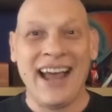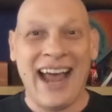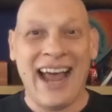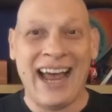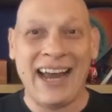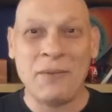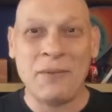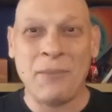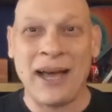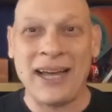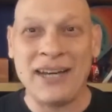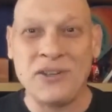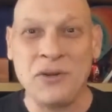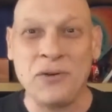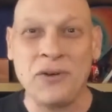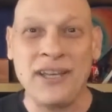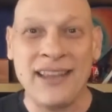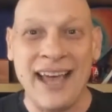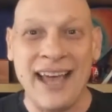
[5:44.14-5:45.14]
And by
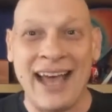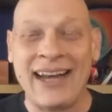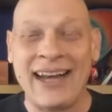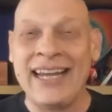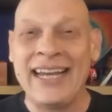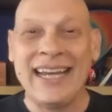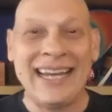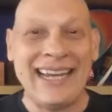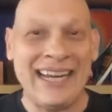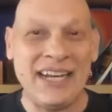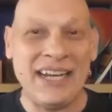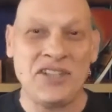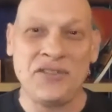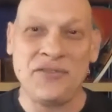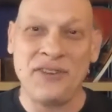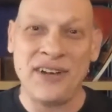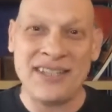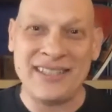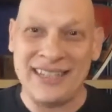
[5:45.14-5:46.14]
doing that, each
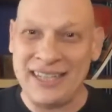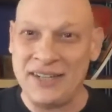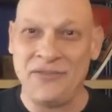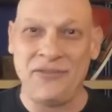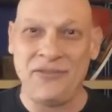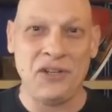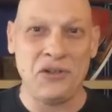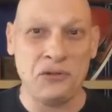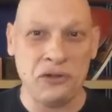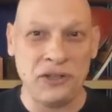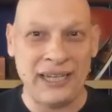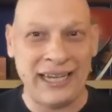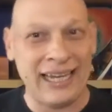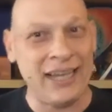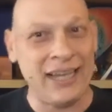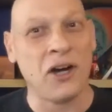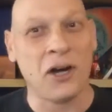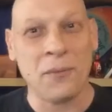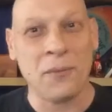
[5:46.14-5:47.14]
of us individually
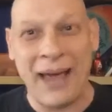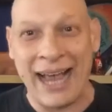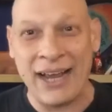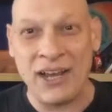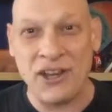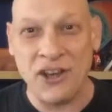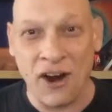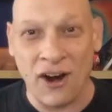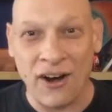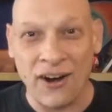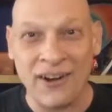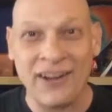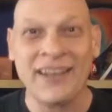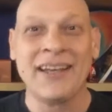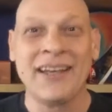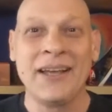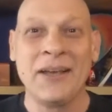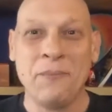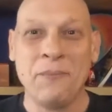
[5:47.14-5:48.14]
in our backyard
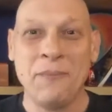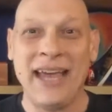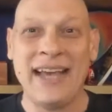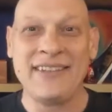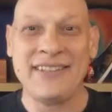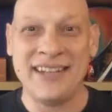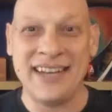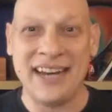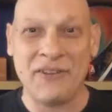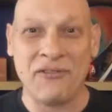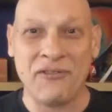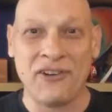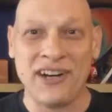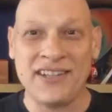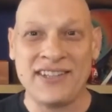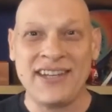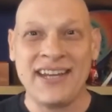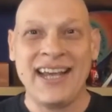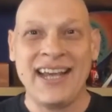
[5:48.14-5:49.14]
makes a
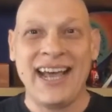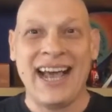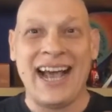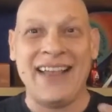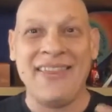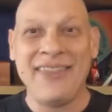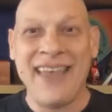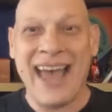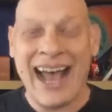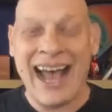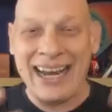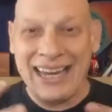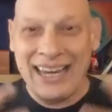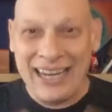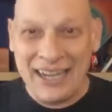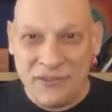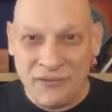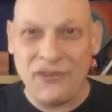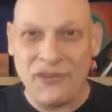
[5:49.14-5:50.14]
difference and that
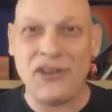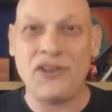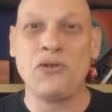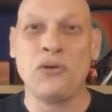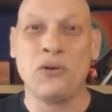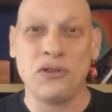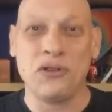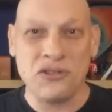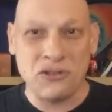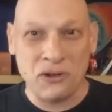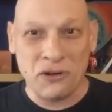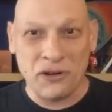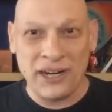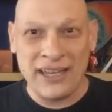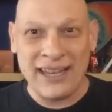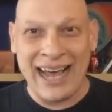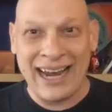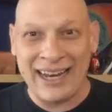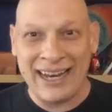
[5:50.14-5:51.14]
individual
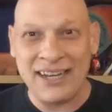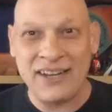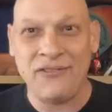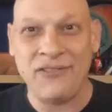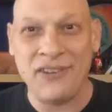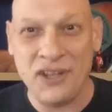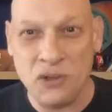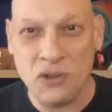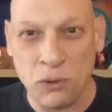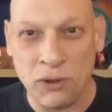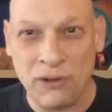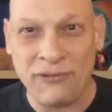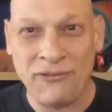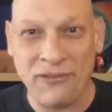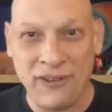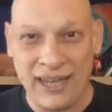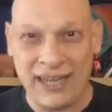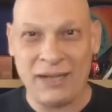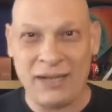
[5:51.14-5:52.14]
story, that individual
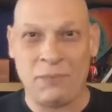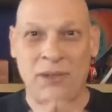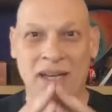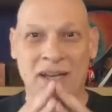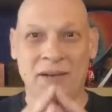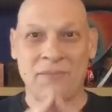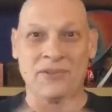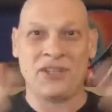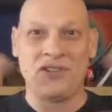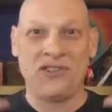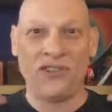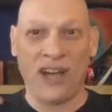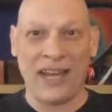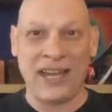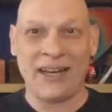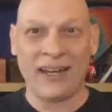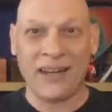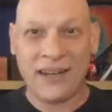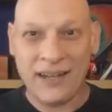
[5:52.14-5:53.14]
fight becomes a
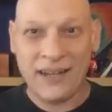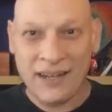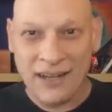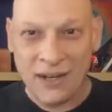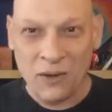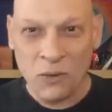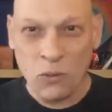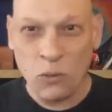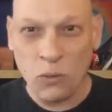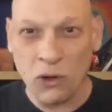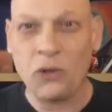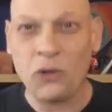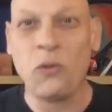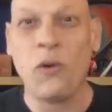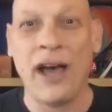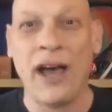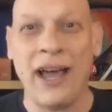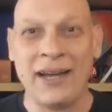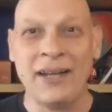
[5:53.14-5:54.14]
giant
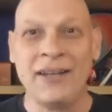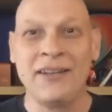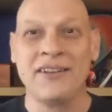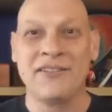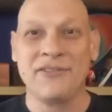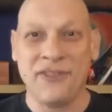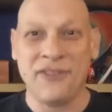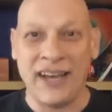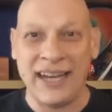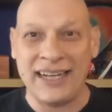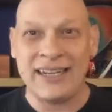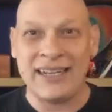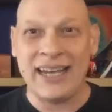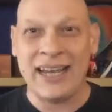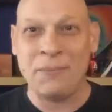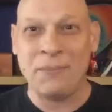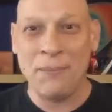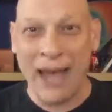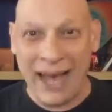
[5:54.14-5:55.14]
worldwide fight
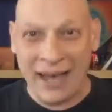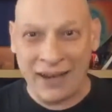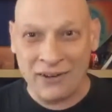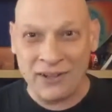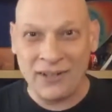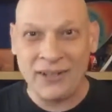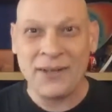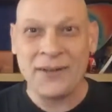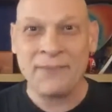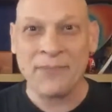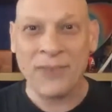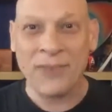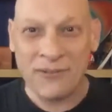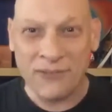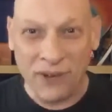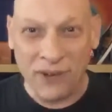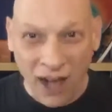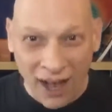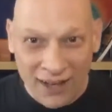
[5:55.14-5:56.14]
and battle
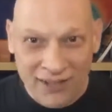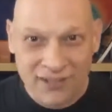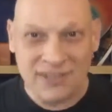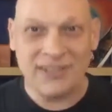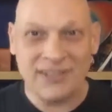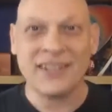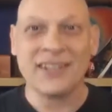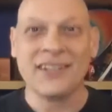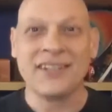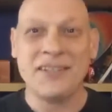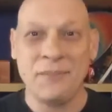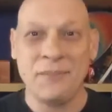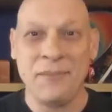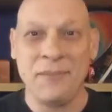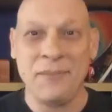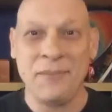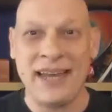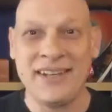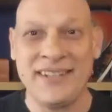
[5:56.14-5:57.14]
for us to
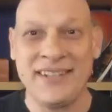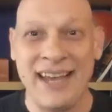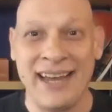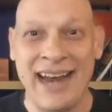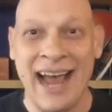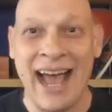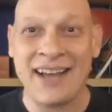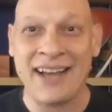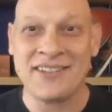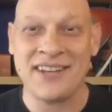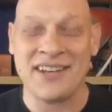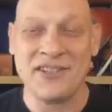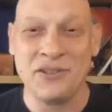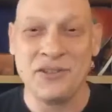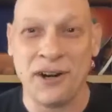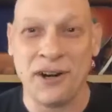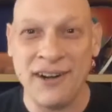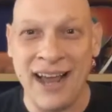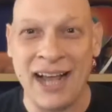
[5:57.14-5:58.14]
maintain access
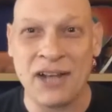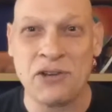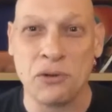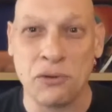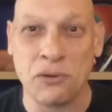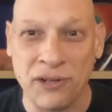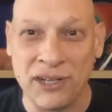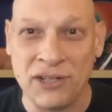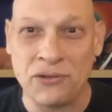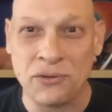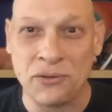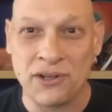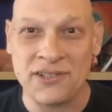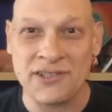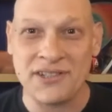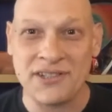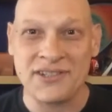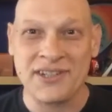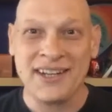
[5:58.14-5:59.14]
to our natural
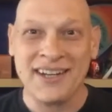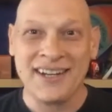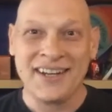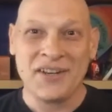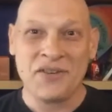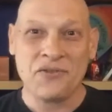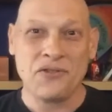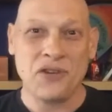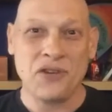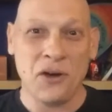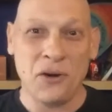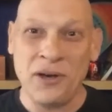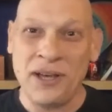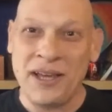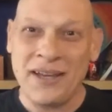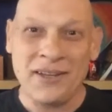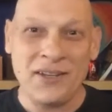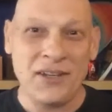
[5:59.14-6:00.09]
resources. So well, it